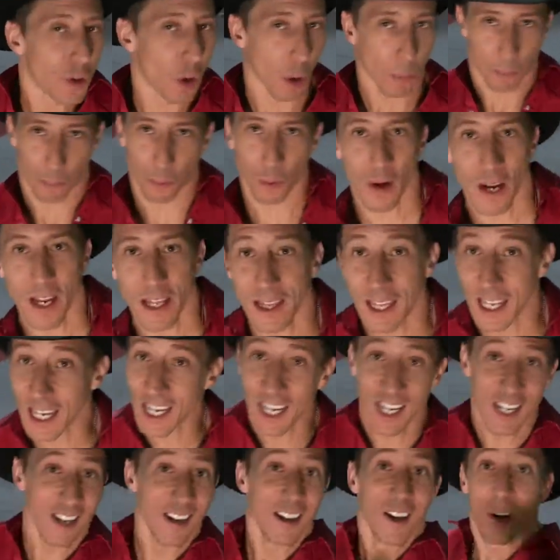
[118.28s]
the
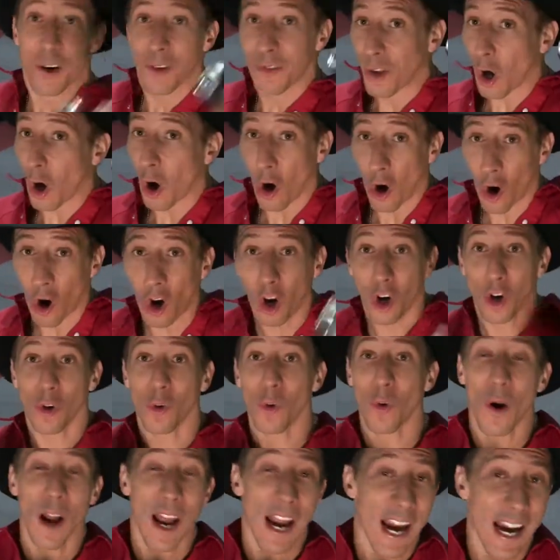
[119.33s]
breathing, the heart
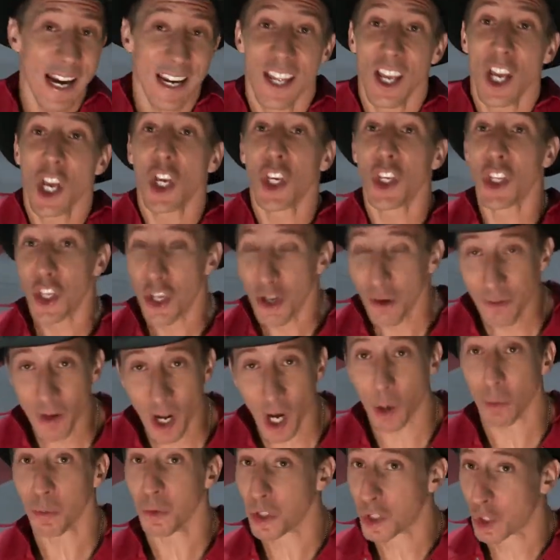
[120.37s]
rate, you
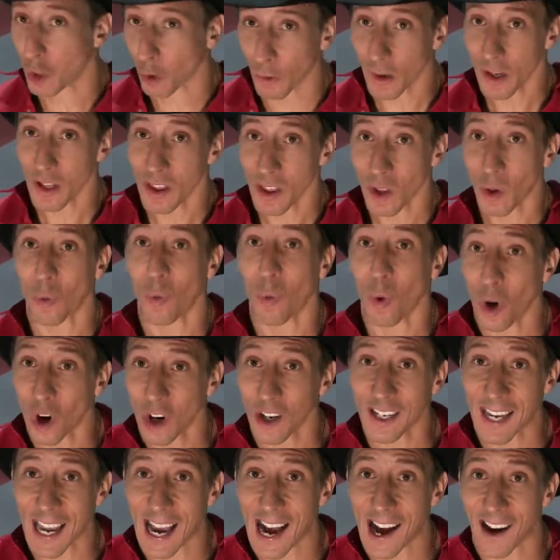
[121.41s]
know during the
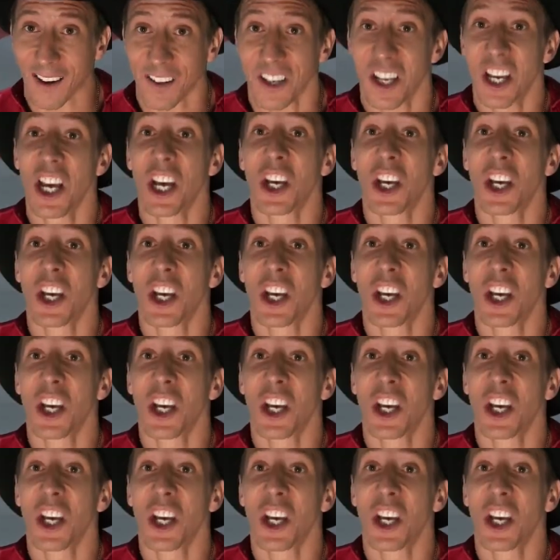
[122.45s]
workout,